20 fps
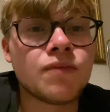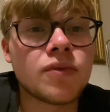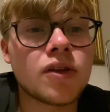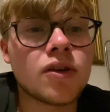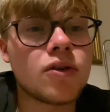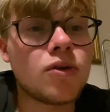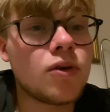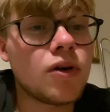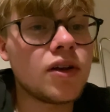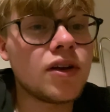
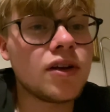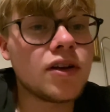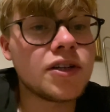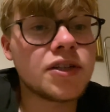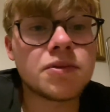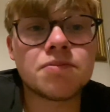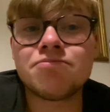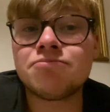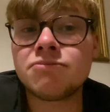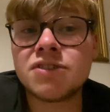Quite nice,
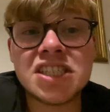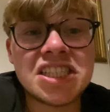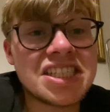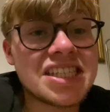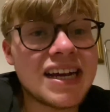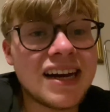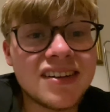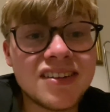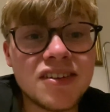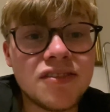
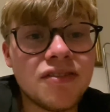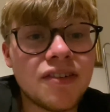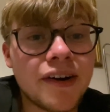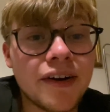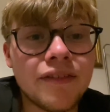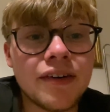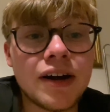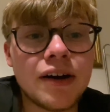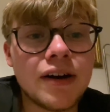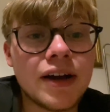standard 5
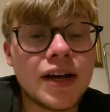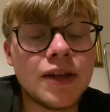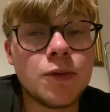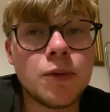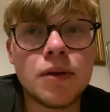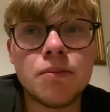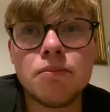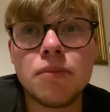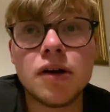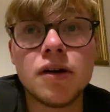hour
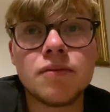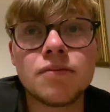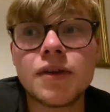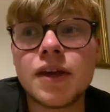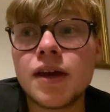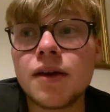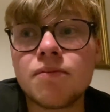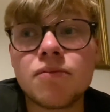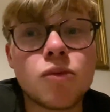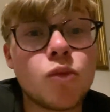headwind, but
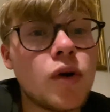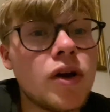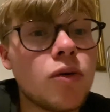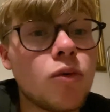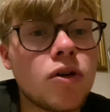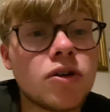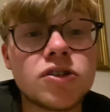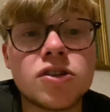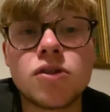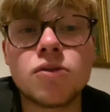yeah,
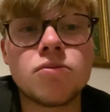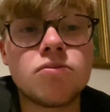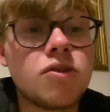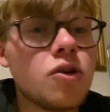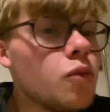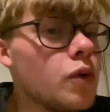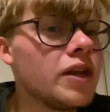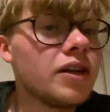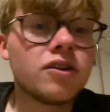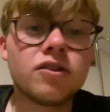watch the
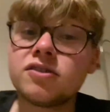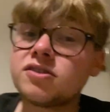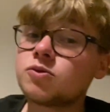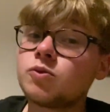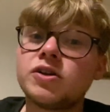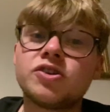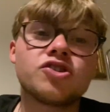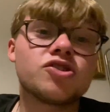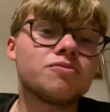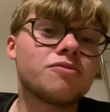wind will
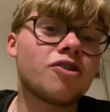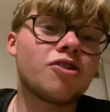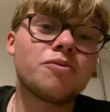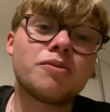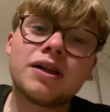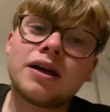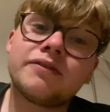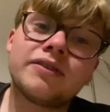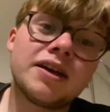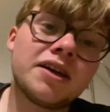switch tomorrow and
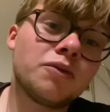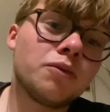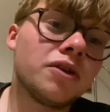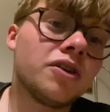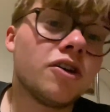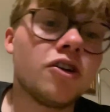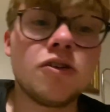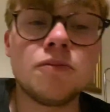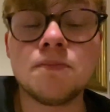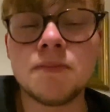we'll have a headwind
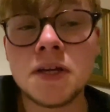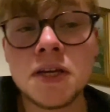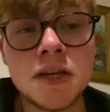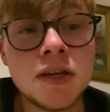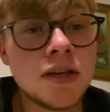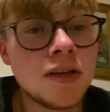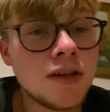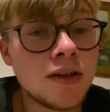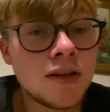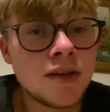home.
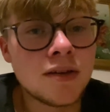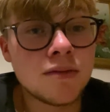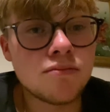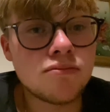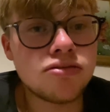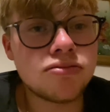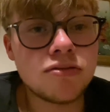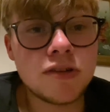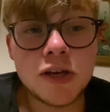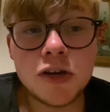
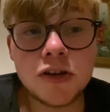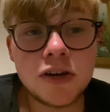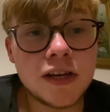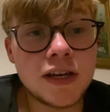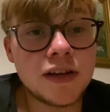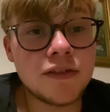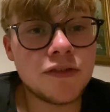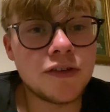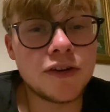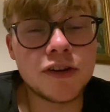You heard it
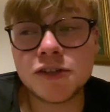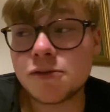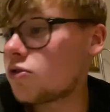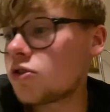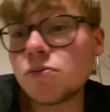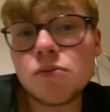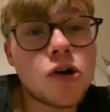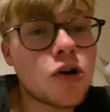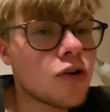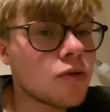here first.
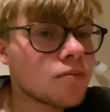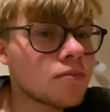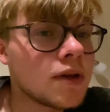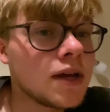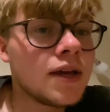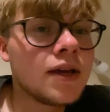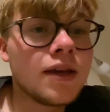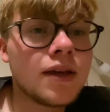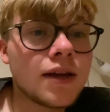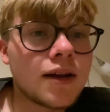Tomorrow,
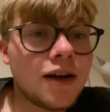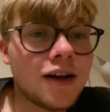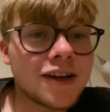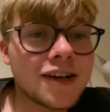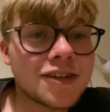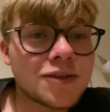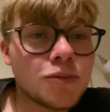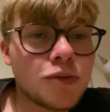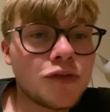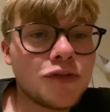I'll
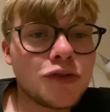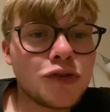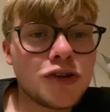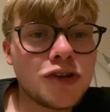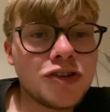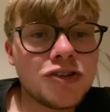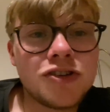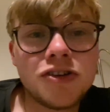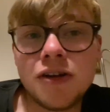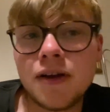get some more
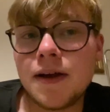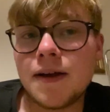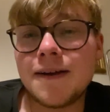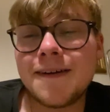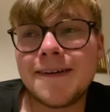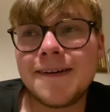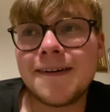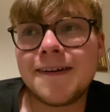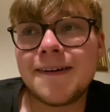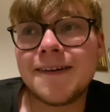footage,
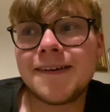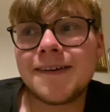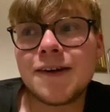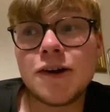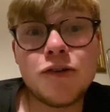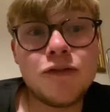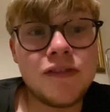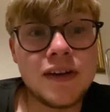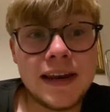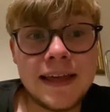and
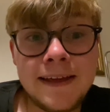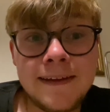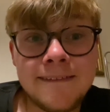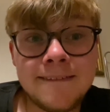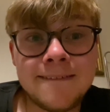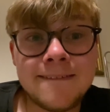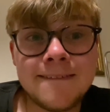hopefully